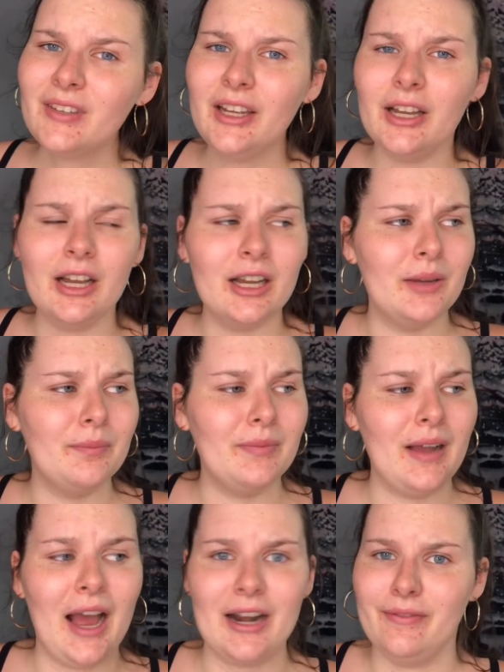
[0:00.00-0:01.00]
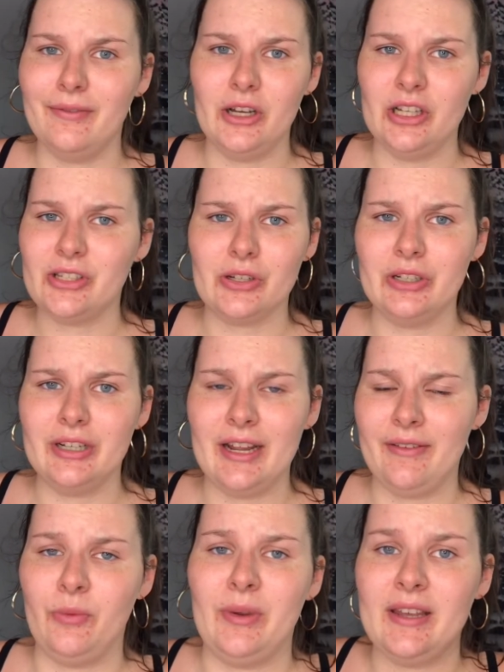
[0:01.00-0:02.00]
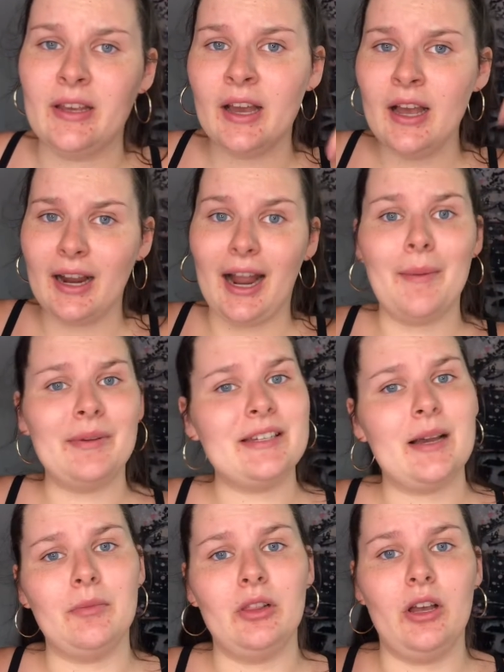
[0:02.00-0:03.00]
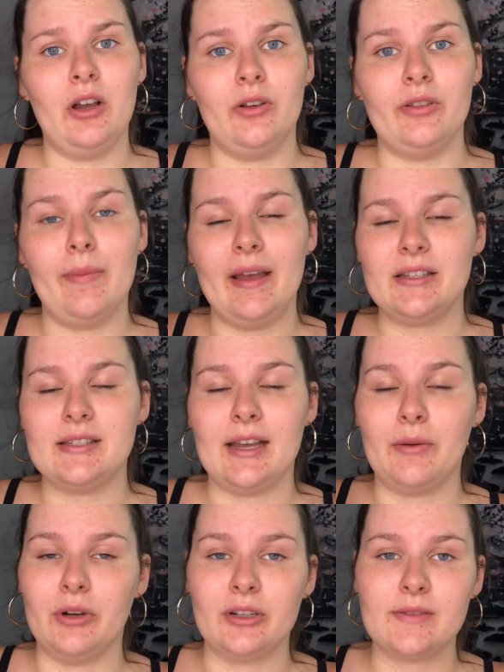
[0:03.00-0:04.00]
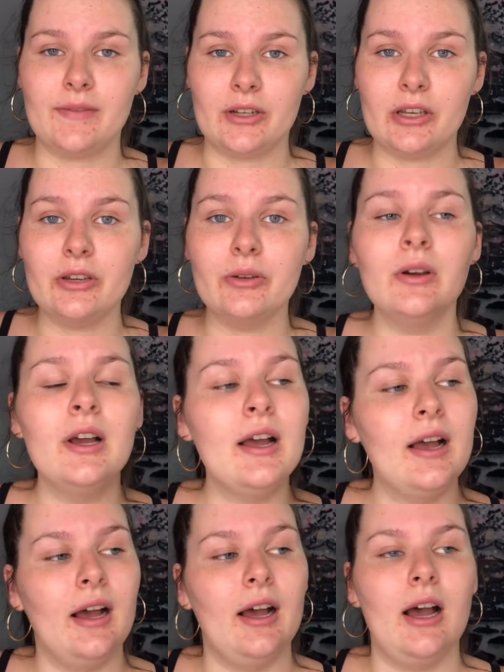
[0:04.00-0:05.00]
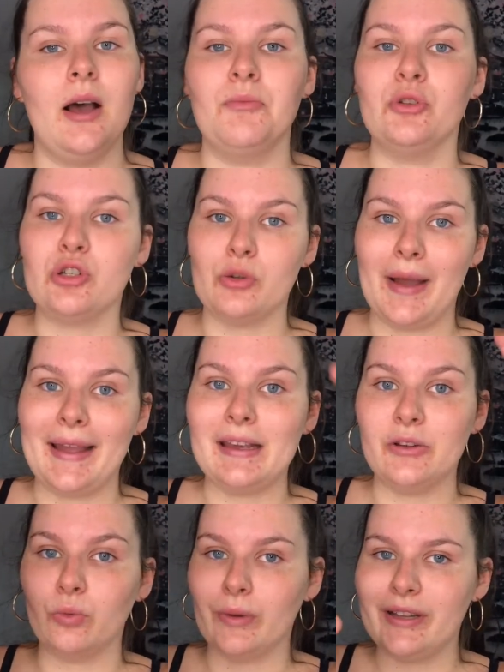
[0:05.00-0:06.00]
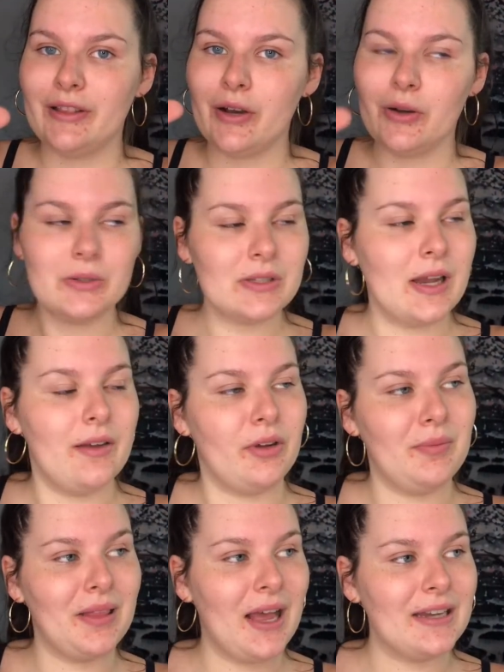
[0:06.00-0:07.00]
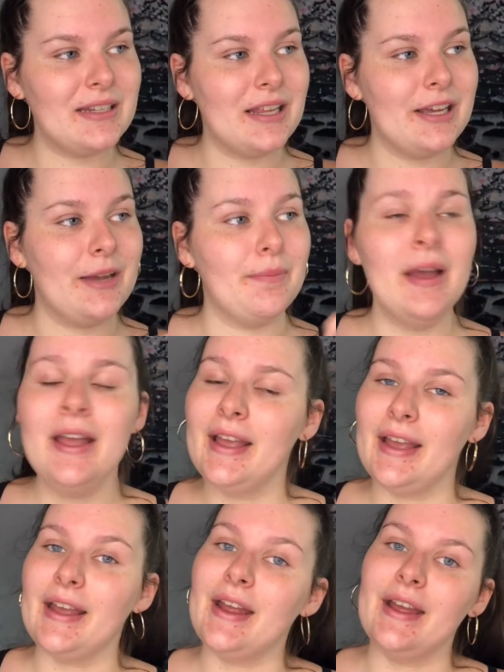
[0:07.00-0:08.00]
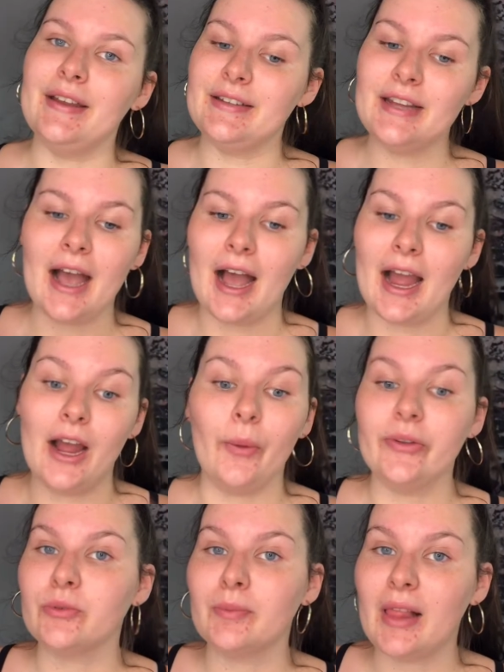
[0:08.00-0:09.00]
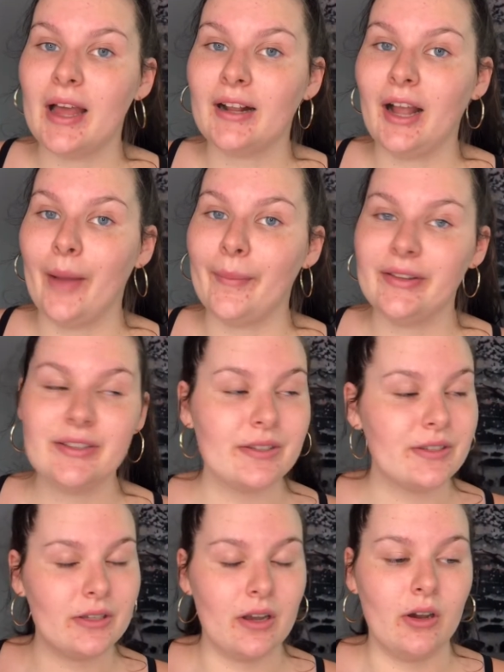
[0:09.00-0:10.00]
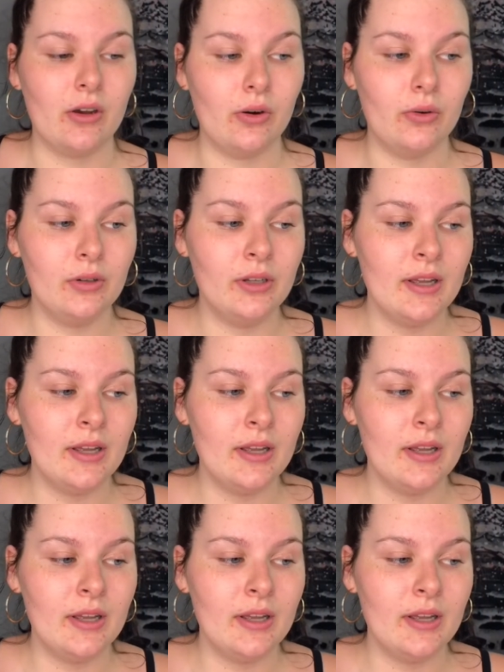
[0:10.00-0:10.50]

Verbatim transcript: um out of a certain day of the week, comment down below the best that works for you, um so I can read those and reply to them. And yeah, I always reply to comments, so